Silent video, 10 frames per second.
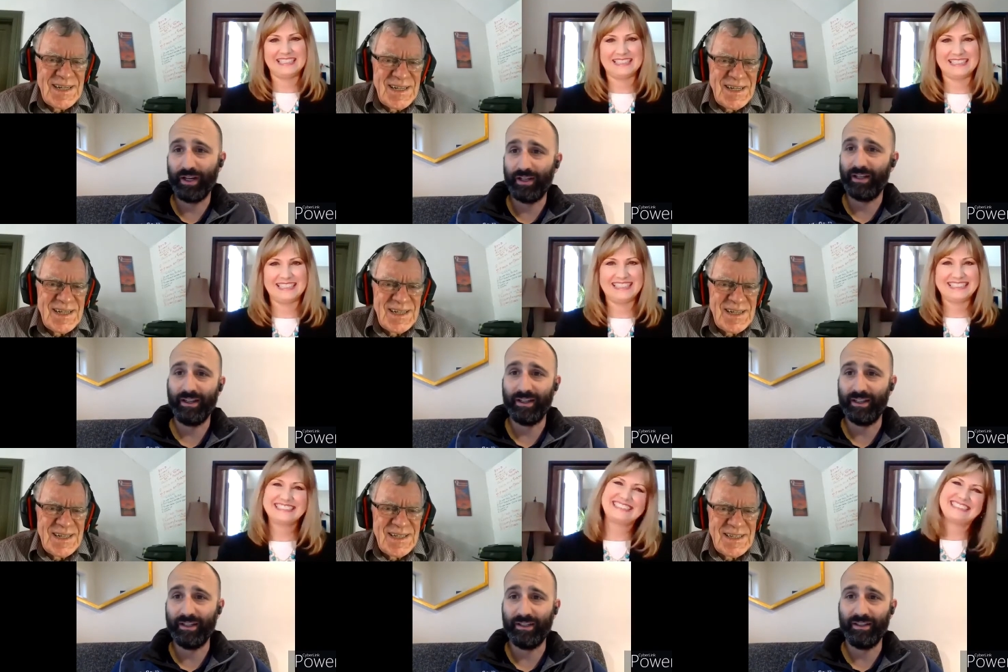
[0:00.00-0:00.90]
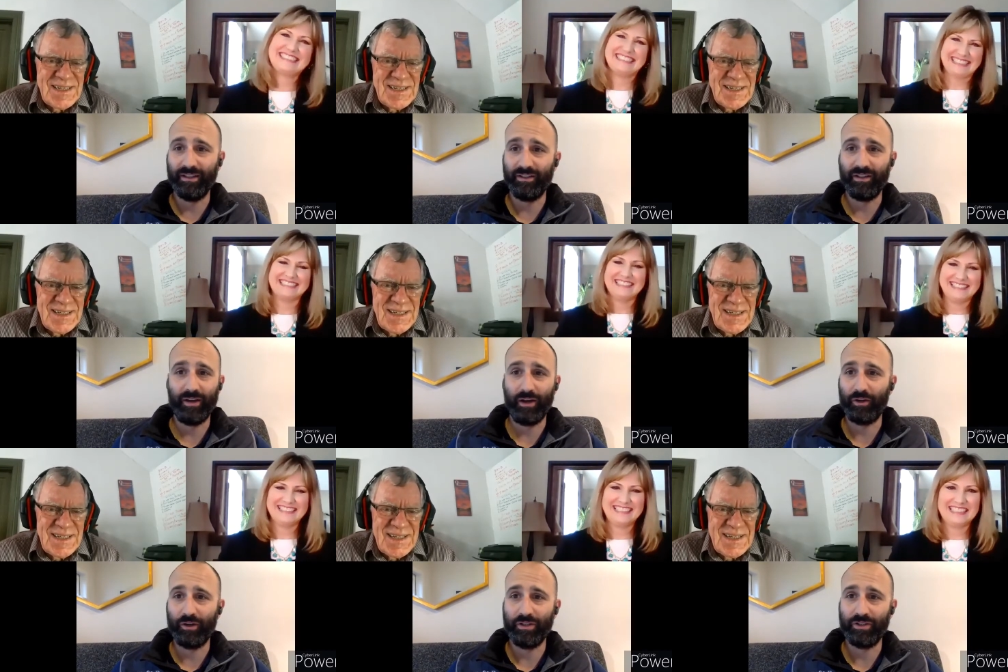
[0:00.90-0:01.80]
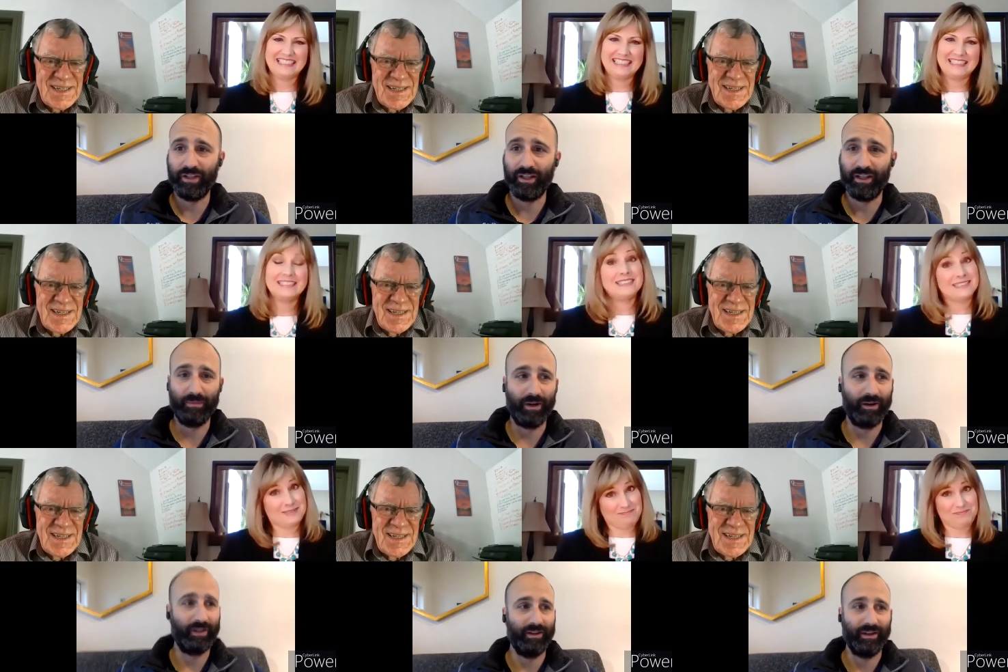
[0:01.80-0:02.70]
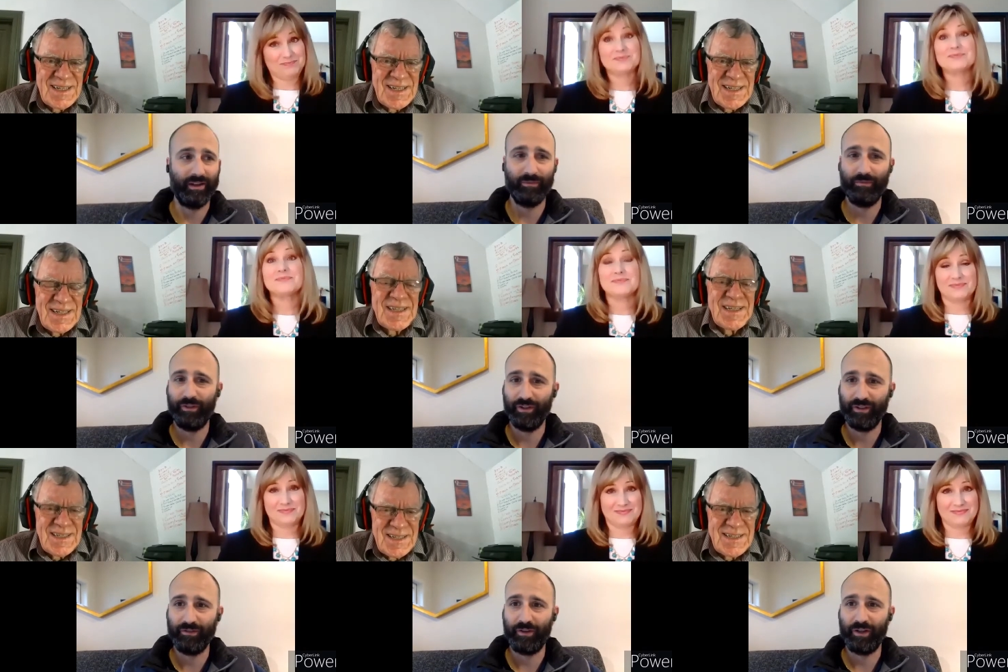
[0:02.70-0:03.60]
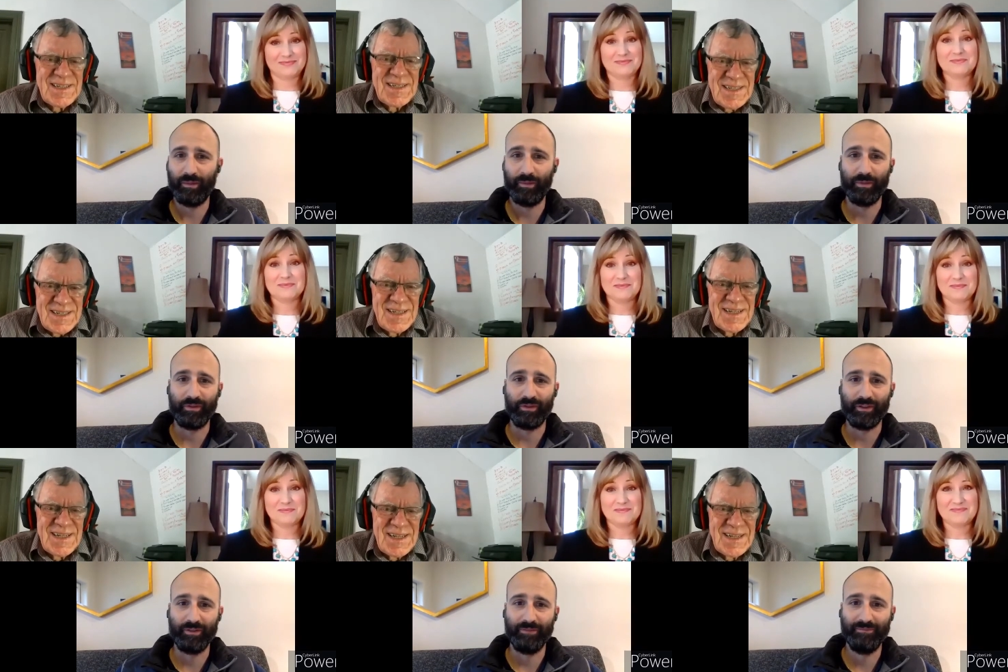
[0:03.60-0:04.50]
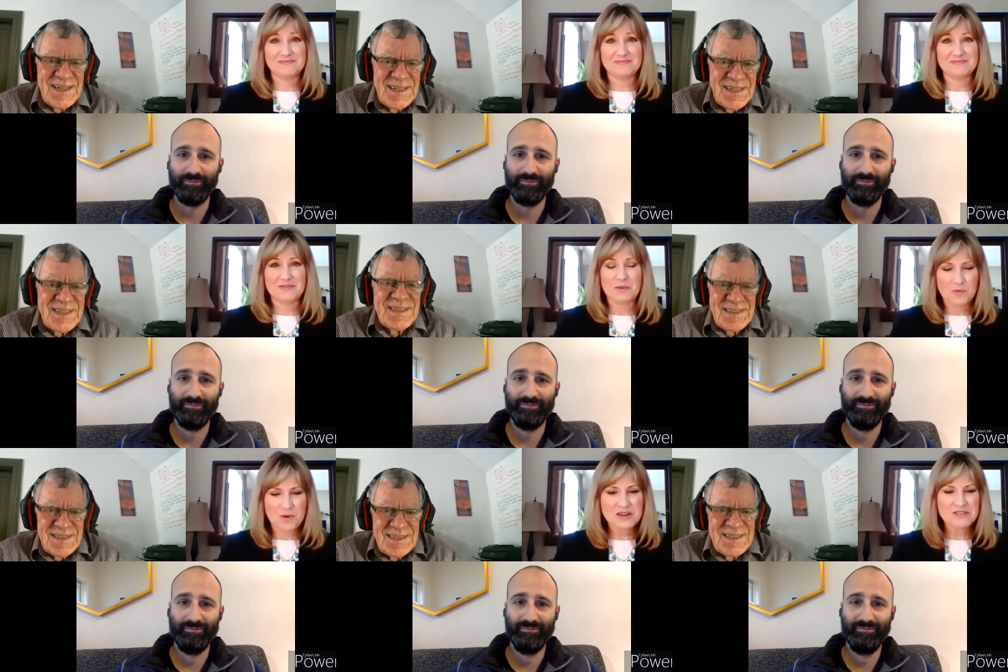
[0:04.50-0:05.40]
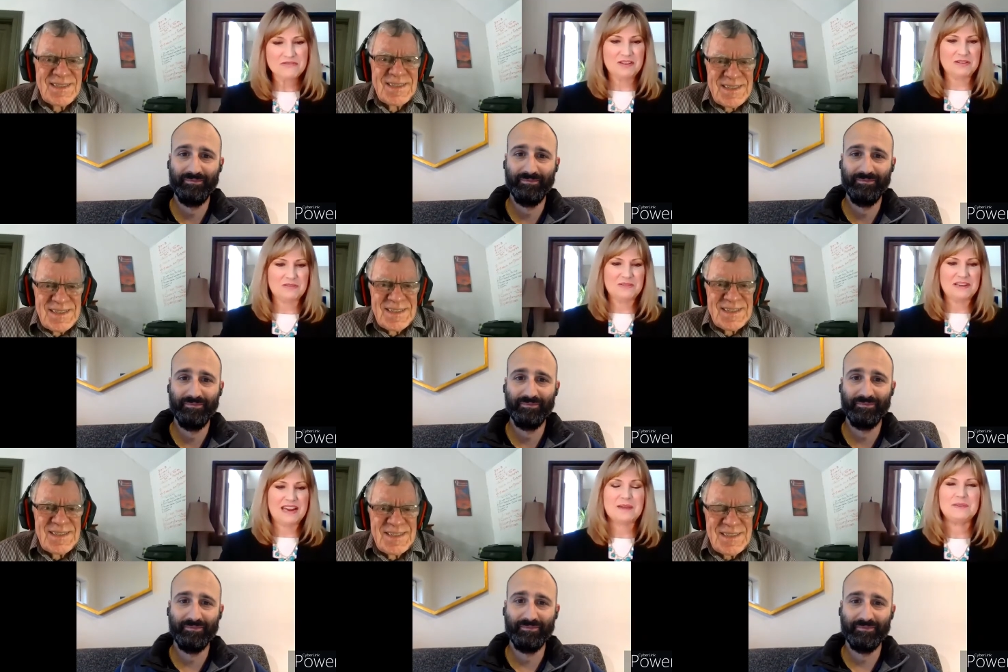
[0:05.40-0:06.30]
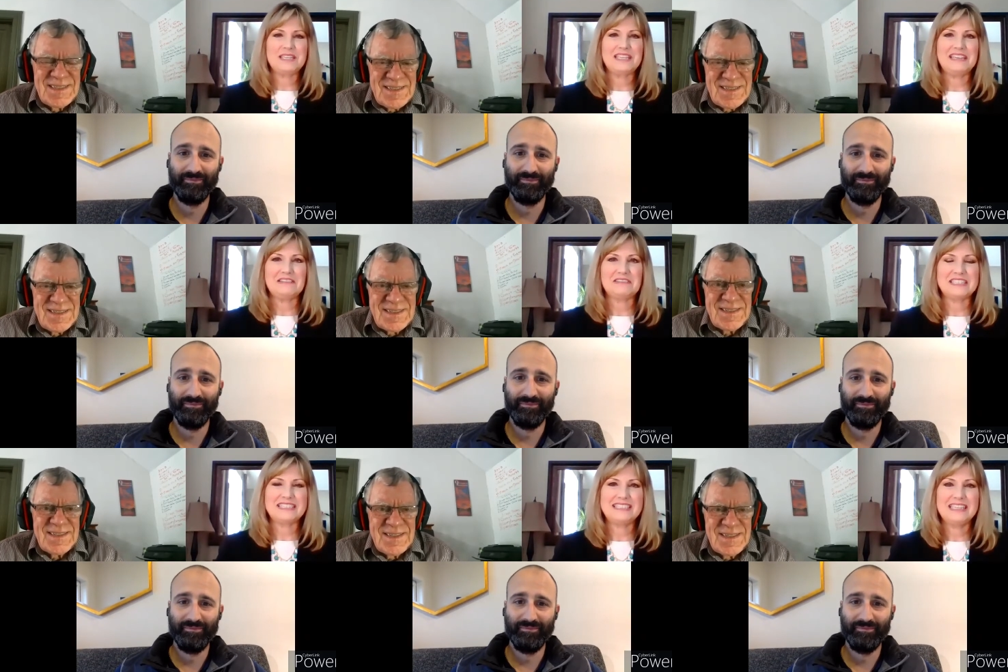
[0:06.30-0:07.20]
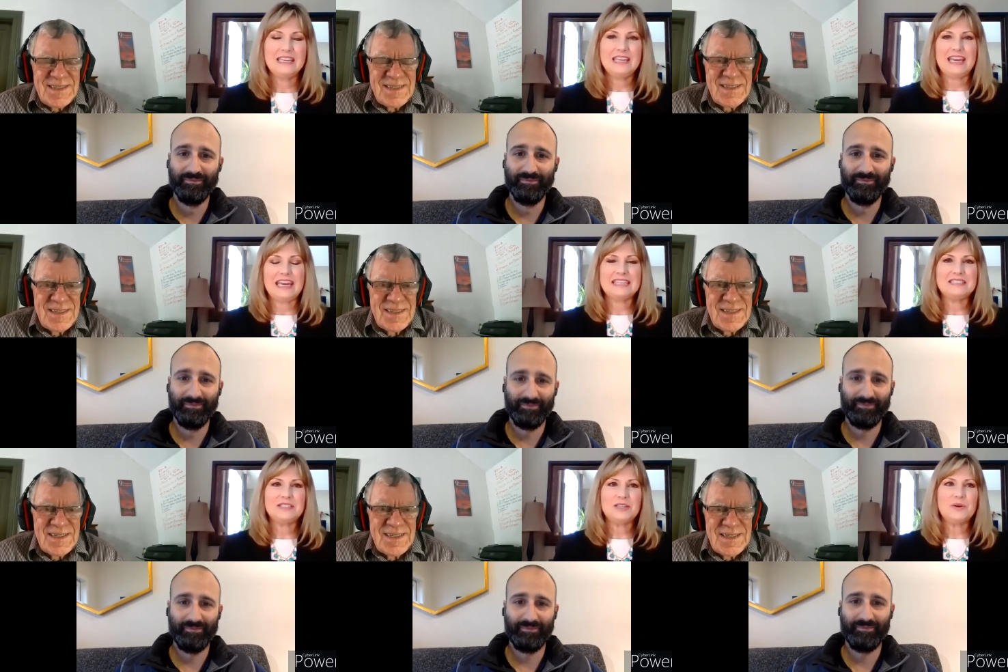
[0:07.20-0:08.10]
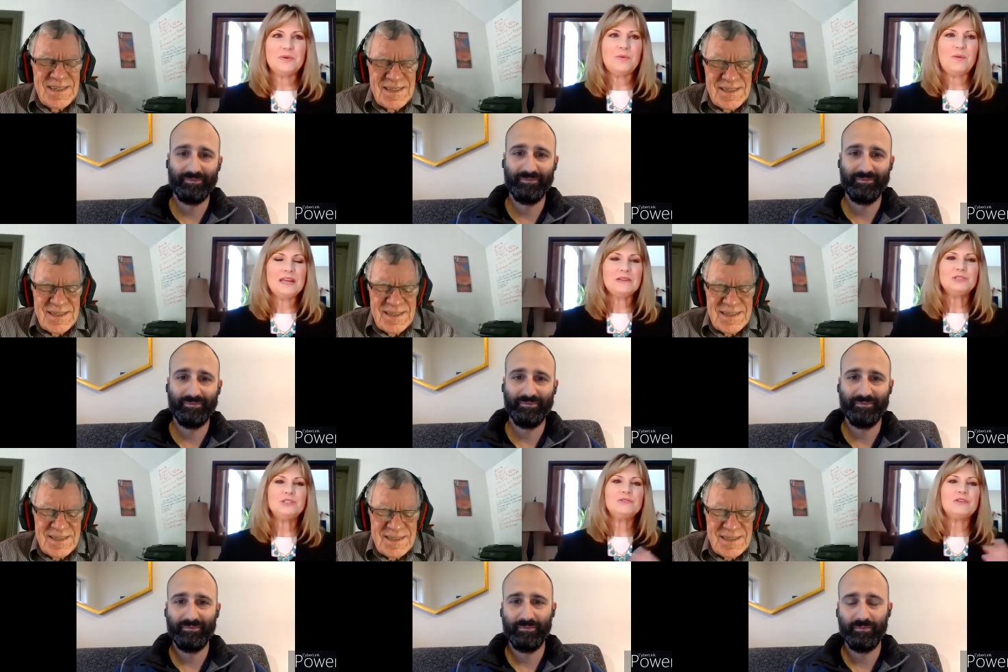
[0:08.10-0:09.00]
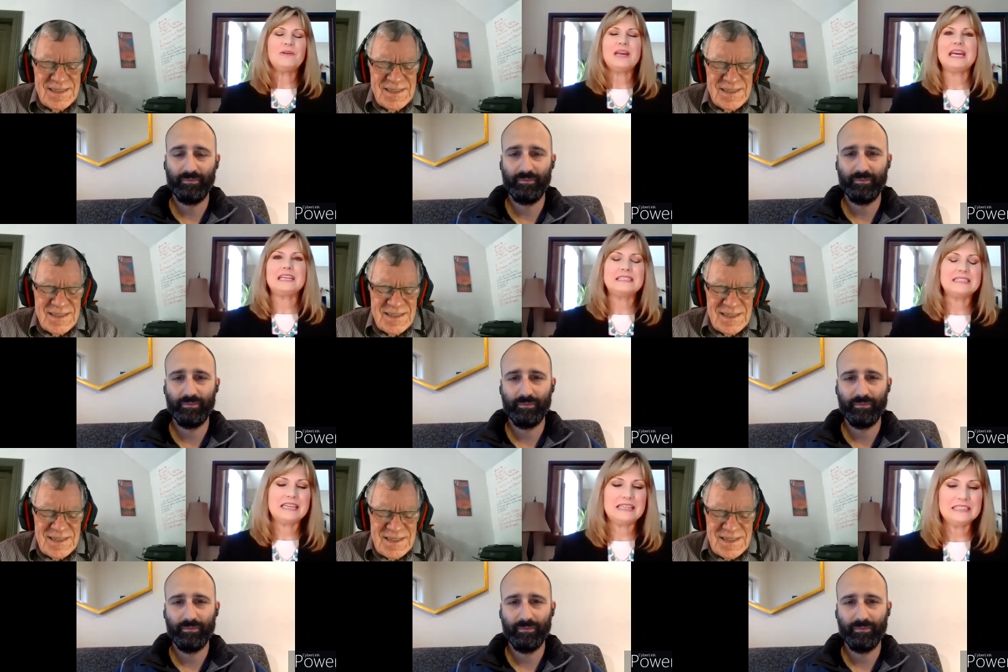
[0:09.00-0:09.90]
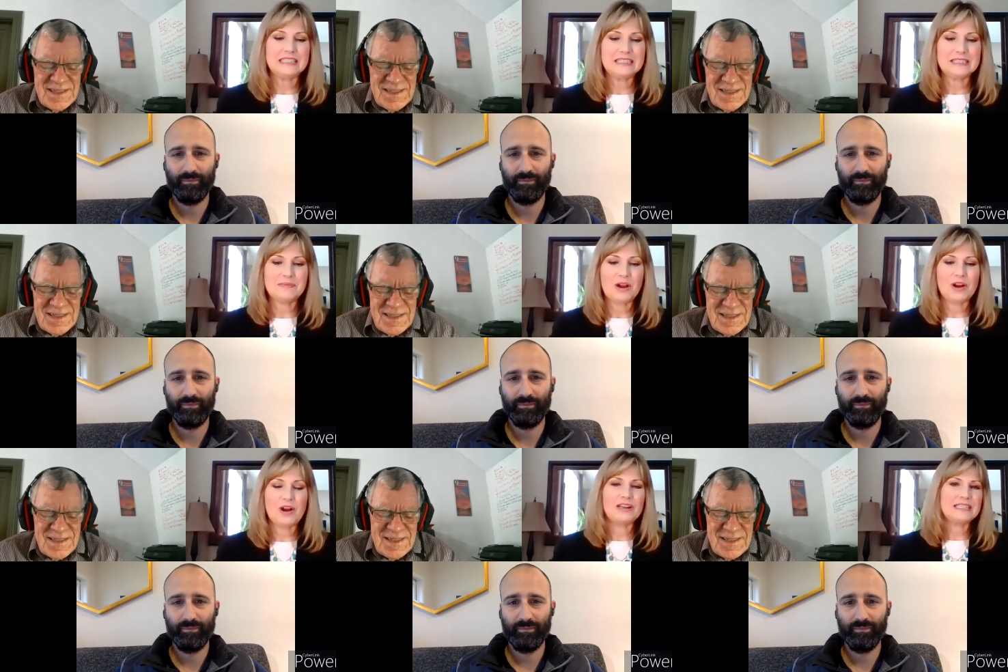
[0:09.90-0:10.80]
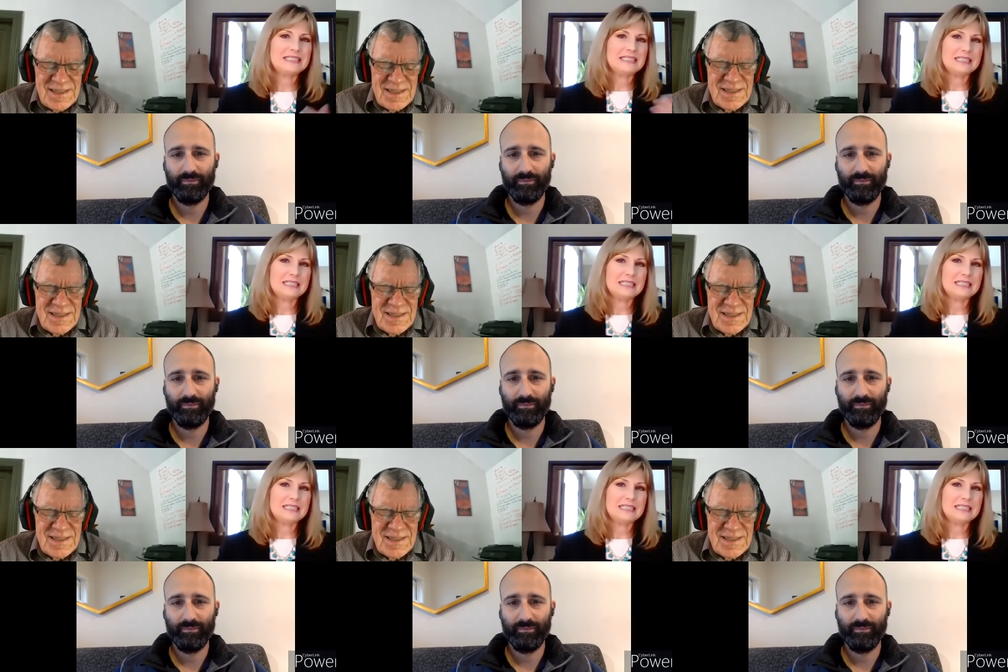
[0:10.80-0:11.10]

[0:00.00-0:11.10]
Speaker 1: great. It is Inauguration Day in America, and I'm feeling very optimistic.
Speaker 2: Wonderful. We're happy to hear it. And so why don't you go ahead and tell our audience a